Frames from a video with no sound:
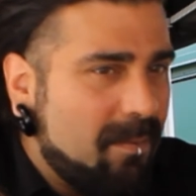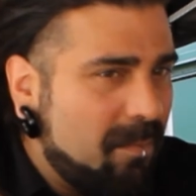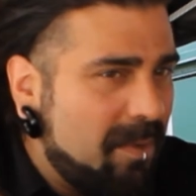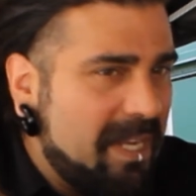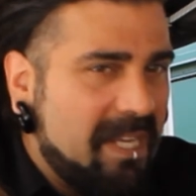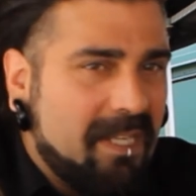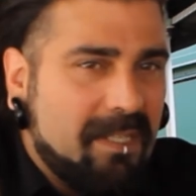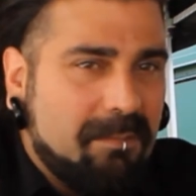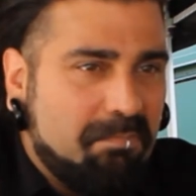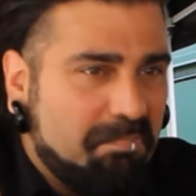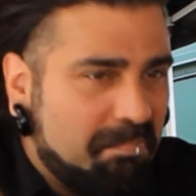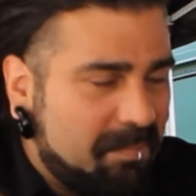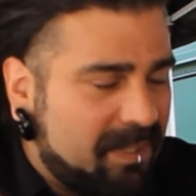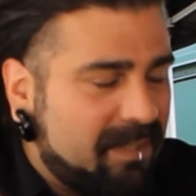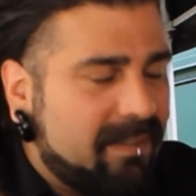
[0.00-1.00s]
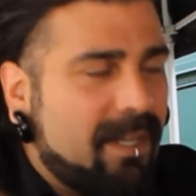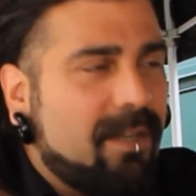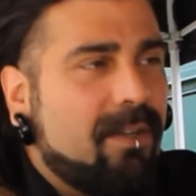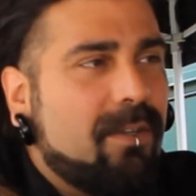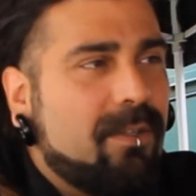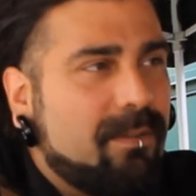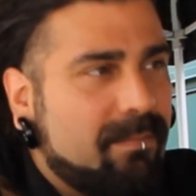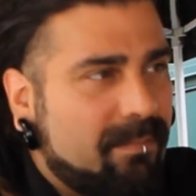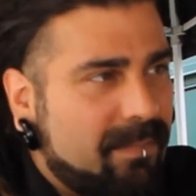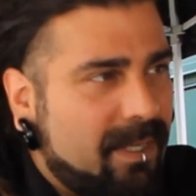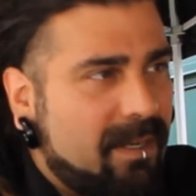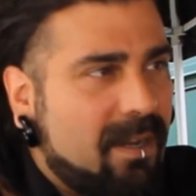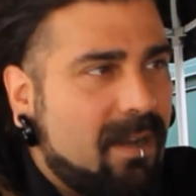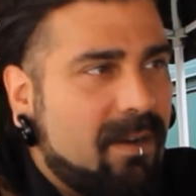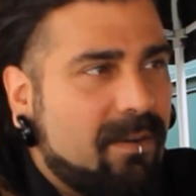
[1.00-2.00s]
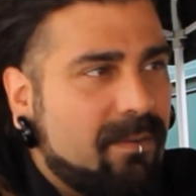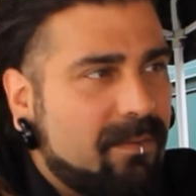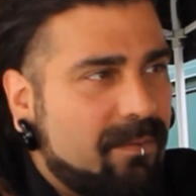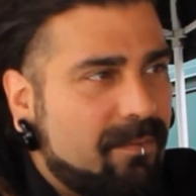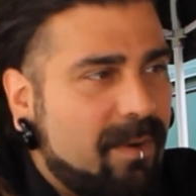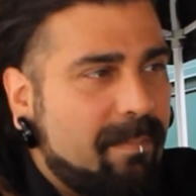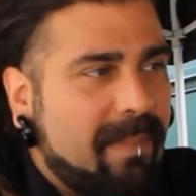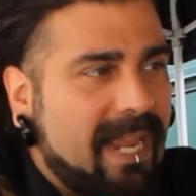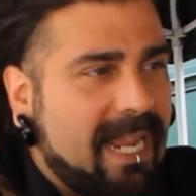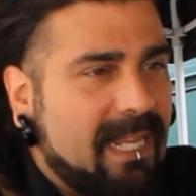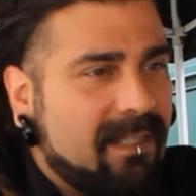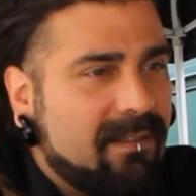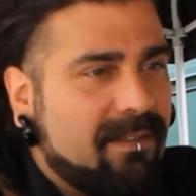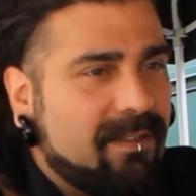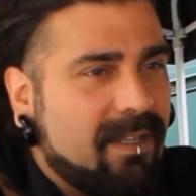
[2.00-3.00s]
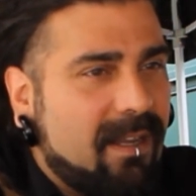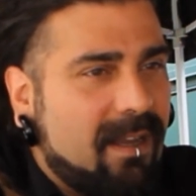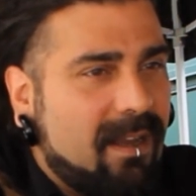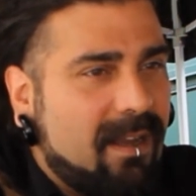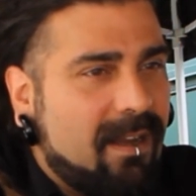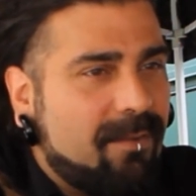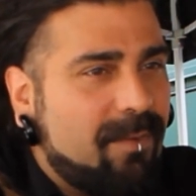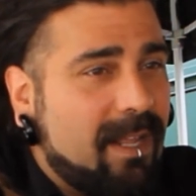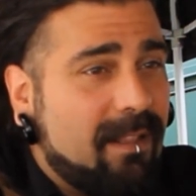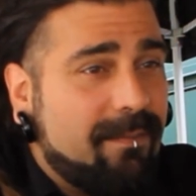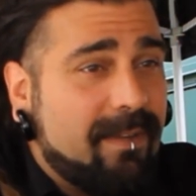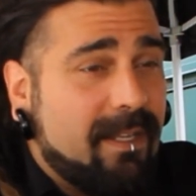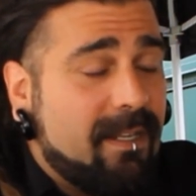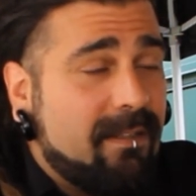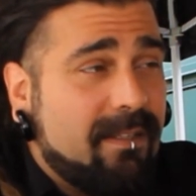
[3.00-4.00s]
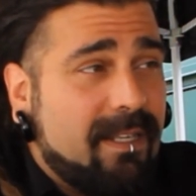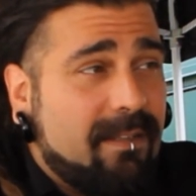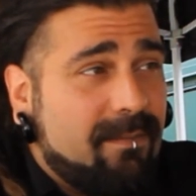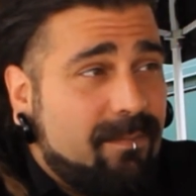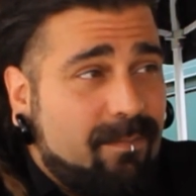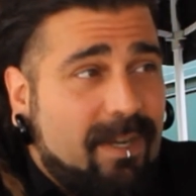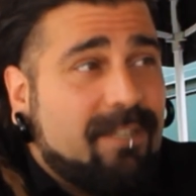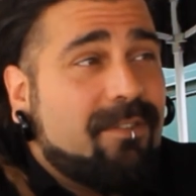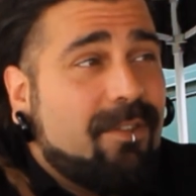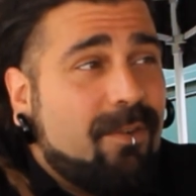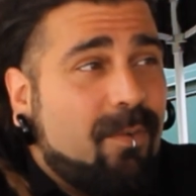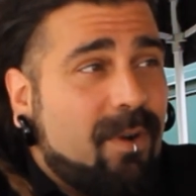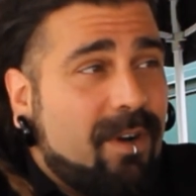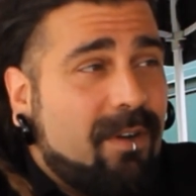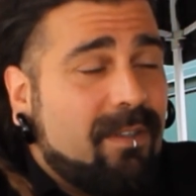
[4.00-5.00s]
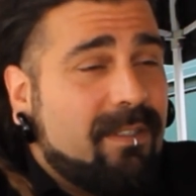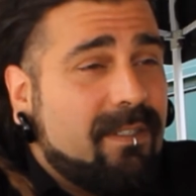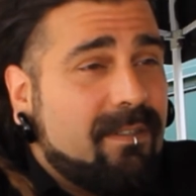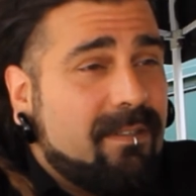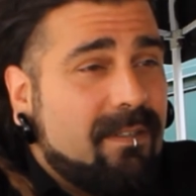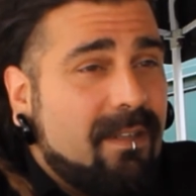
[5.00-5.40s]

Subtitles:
We still, you know, remained relevant in the rest of the world, and